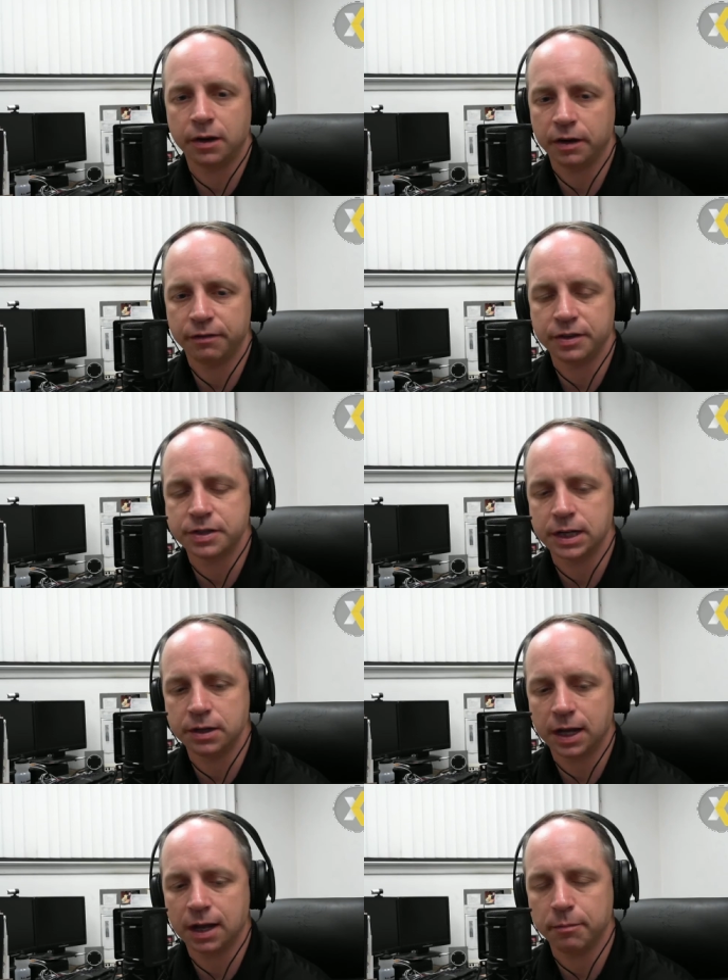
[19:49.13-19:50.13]
And if you say you
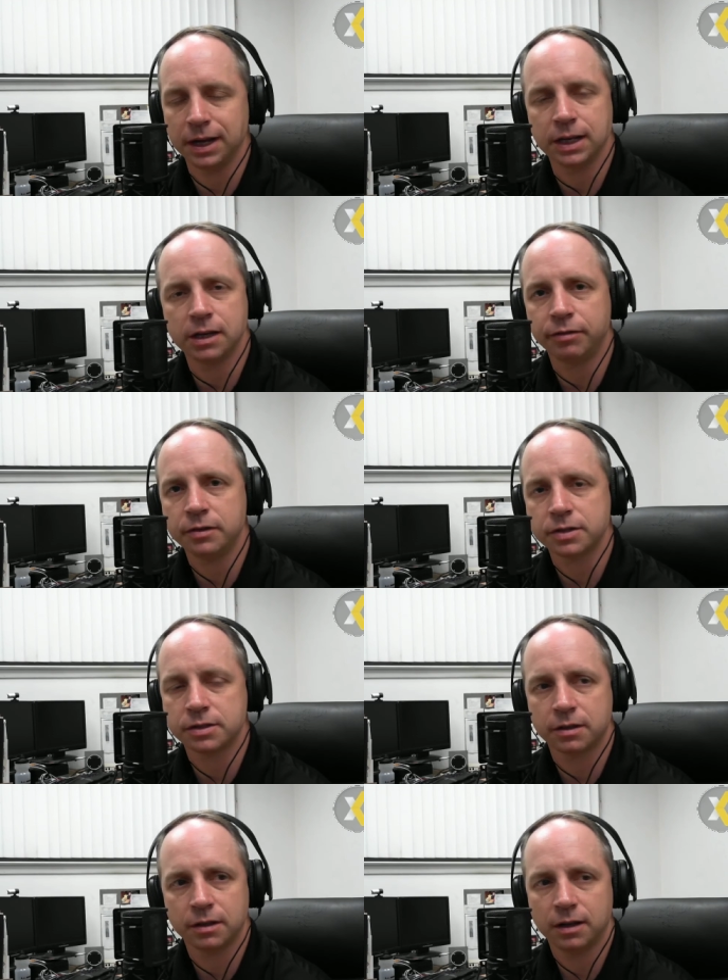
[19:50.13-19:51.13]
can't make a difference,
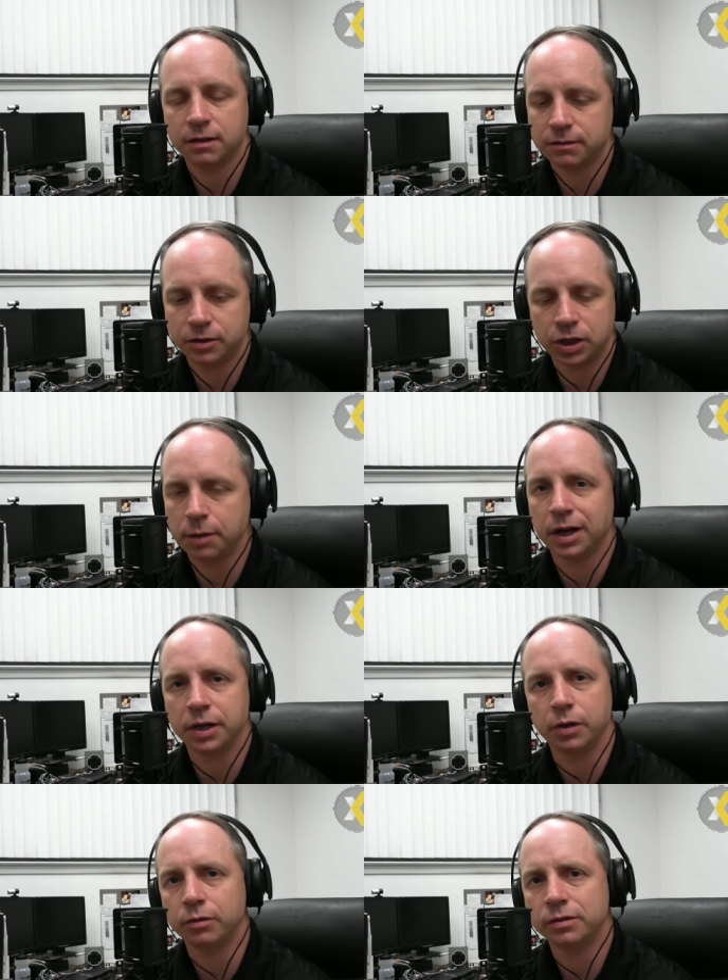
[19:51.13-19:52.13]
shame on you.